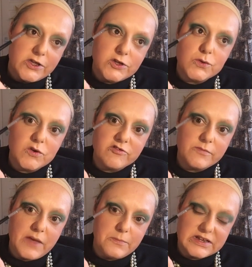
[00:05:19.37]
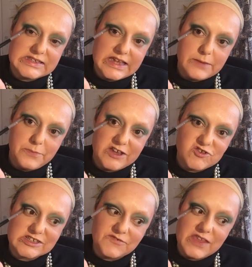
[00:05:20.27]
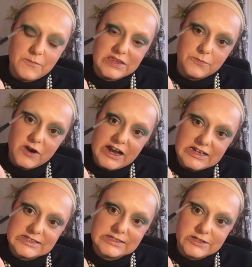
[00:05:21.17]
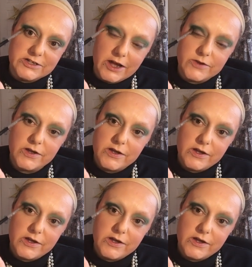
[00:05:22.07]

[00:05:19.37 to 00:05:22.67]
You will remember seeing pictures of them in the press, you know,